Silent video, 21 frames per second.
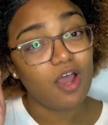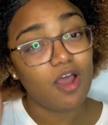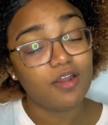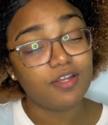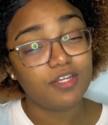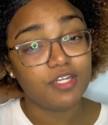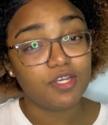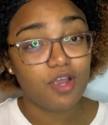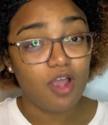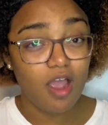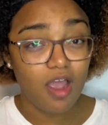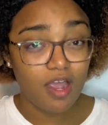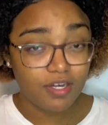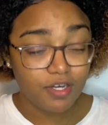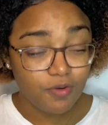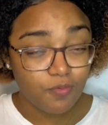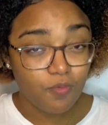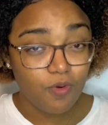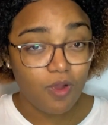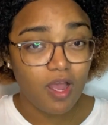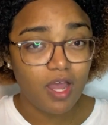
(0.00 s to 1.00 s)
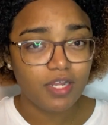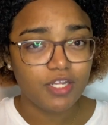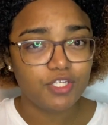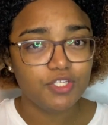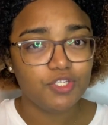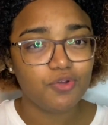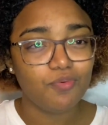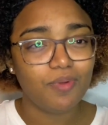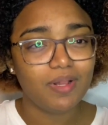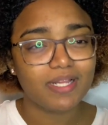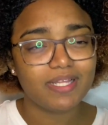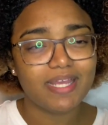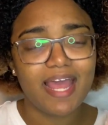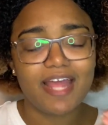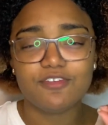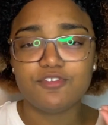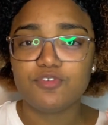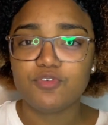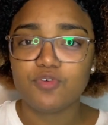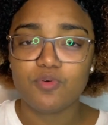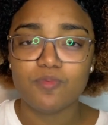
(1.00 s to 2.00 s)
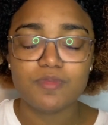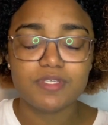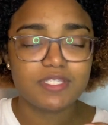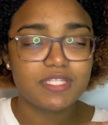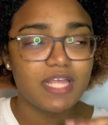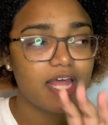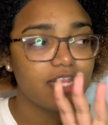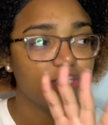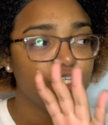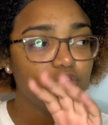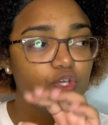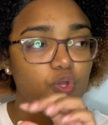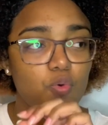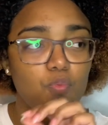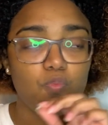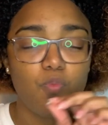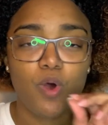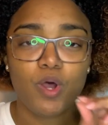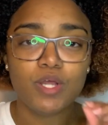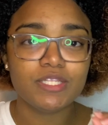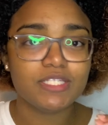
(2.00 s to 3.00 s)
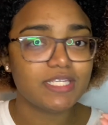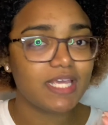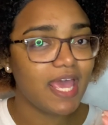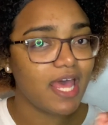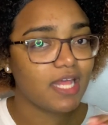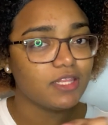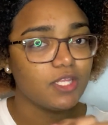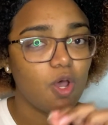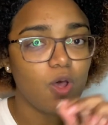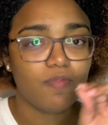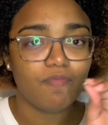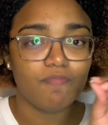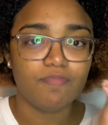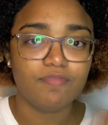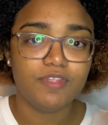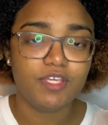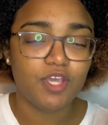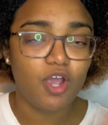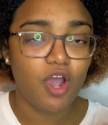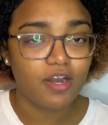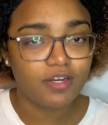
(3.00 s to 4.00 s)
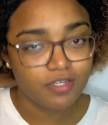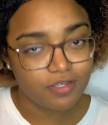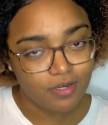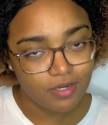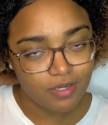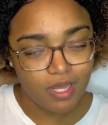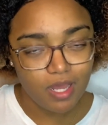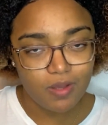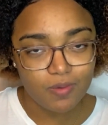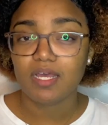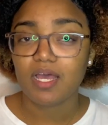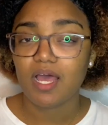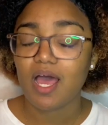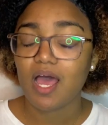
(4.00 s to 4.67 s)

On the other one, you will get rooms that you won't get on the other account.